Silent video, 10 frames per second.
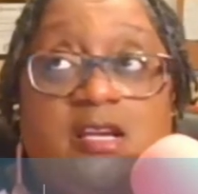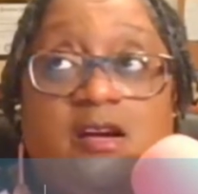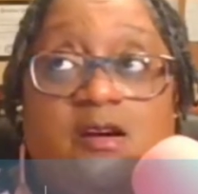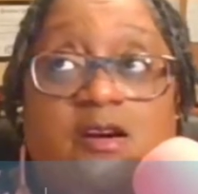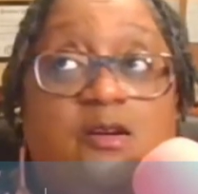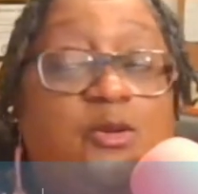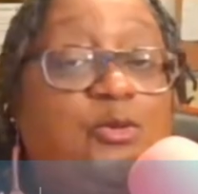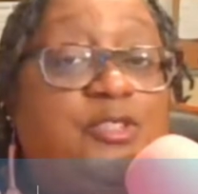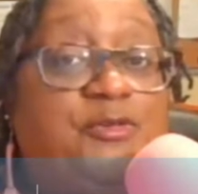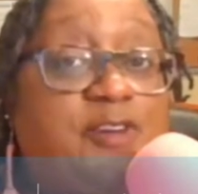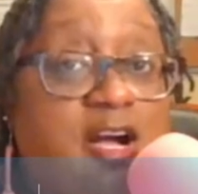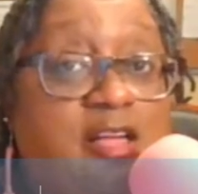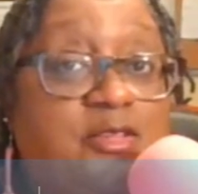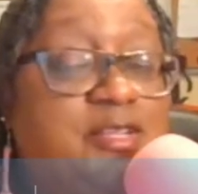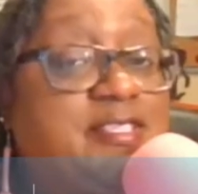uh, whose
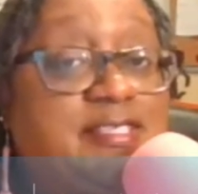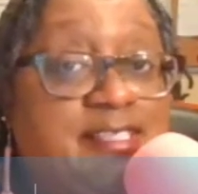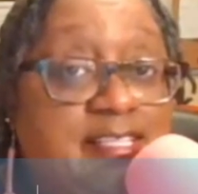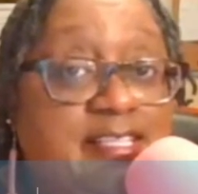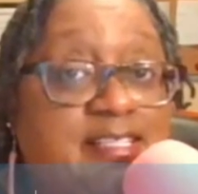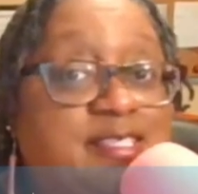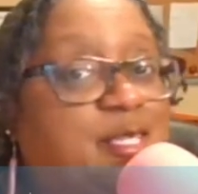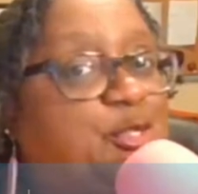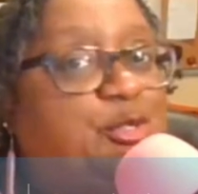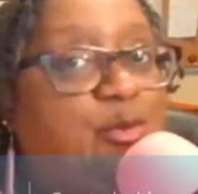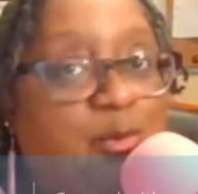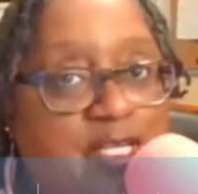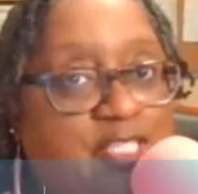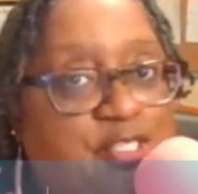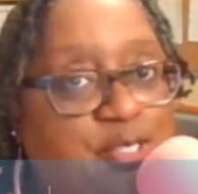father is a dentist that you
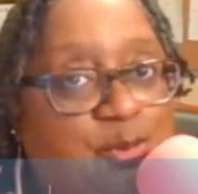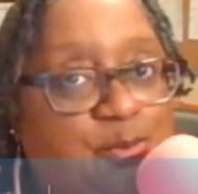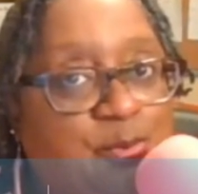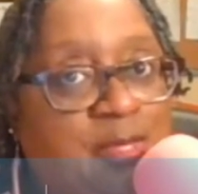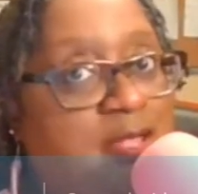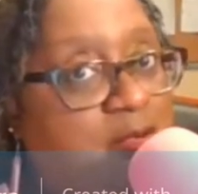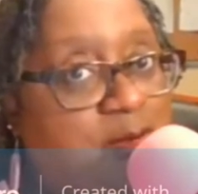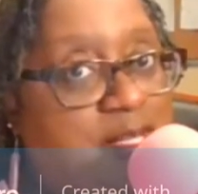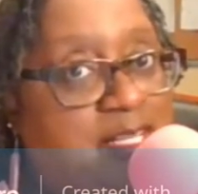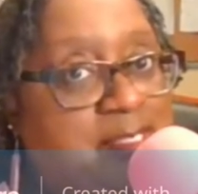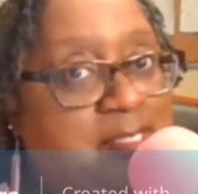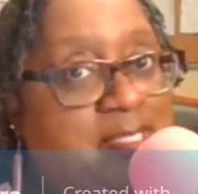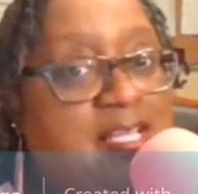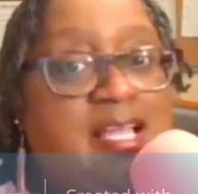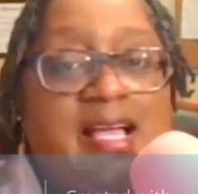went to. Okay?
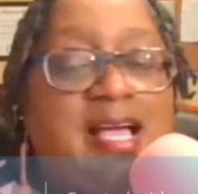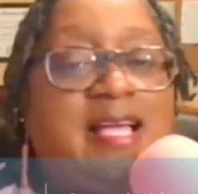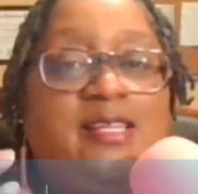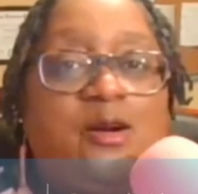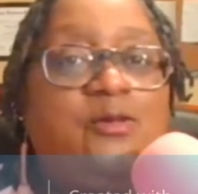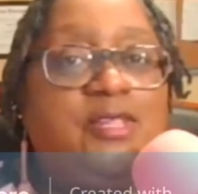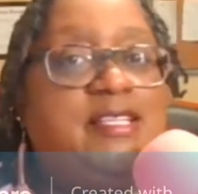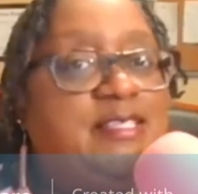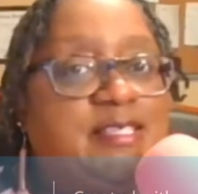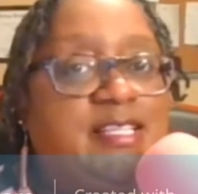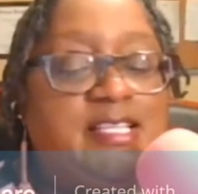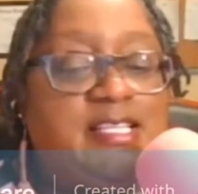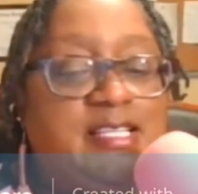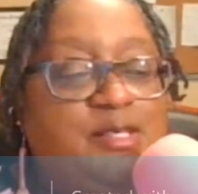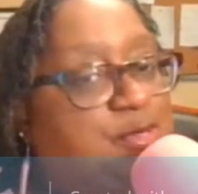I know these
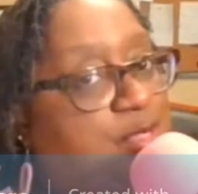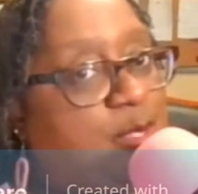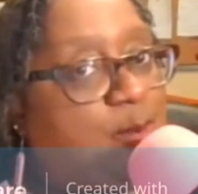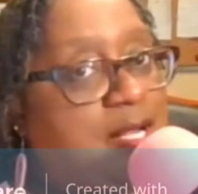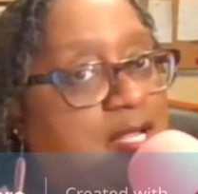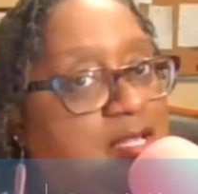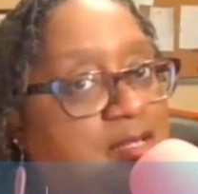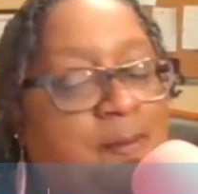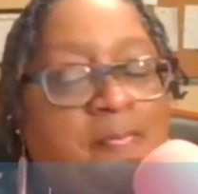things, all right?